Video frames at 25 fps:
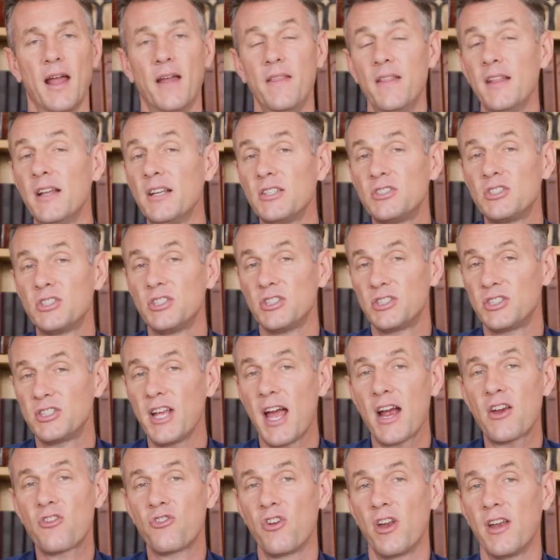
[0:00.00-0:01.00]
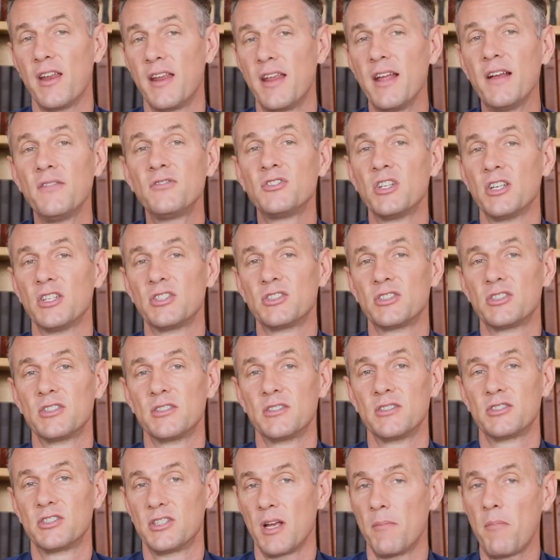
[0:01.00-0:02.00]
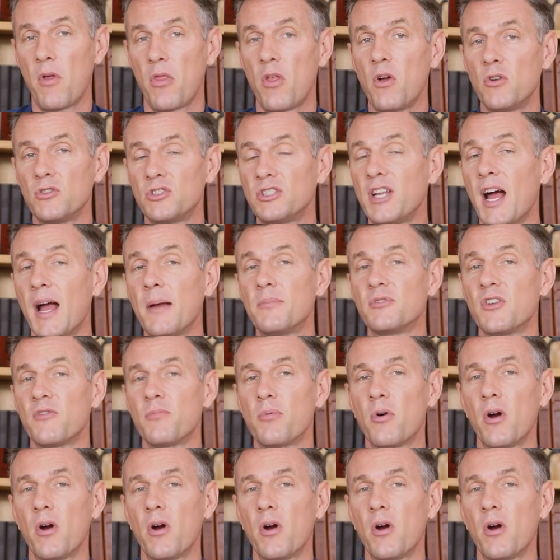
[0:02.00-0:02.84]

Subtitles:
And this section gives us some of those types of